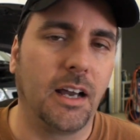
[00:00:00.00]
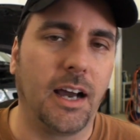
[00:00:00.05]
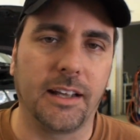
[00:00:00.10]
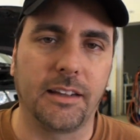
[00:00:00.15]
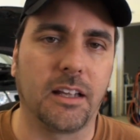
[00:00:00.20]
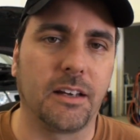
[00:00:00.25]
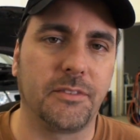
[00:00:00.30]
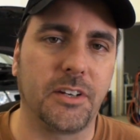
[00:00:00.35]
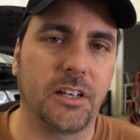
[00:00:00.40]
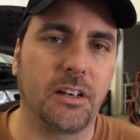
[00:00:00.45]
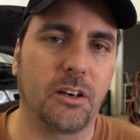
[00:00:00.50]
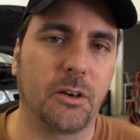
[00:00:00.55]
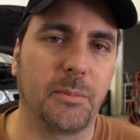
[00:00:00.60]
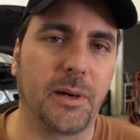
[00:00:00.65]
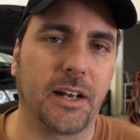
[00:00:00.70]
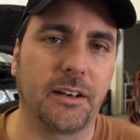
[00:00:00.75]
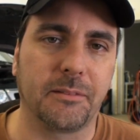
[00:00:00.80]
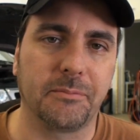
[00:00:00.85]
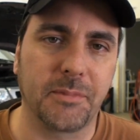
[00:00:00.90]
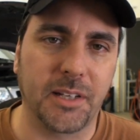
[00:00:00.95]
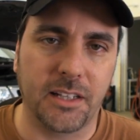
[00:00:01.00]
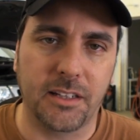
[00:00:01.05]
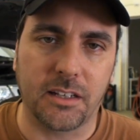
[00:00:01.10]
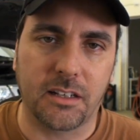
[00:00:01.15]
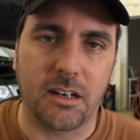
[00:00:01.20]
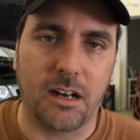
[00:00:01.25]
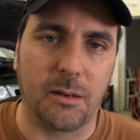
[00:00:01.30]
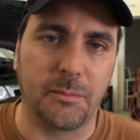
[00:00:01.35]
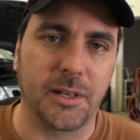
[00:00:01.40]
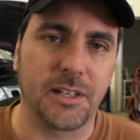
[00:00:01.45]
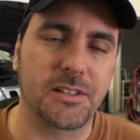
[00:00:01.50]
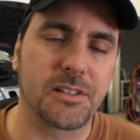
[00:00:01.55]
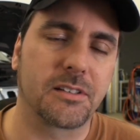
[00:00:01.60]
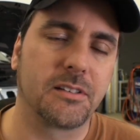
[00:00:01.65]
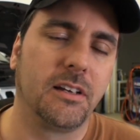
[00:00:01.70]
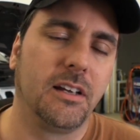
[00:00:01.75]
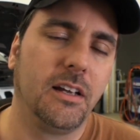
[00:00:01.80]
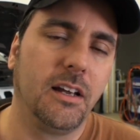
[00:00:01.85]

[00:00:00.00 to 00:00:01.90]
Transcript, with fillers: I'd love to hear about it in the comments.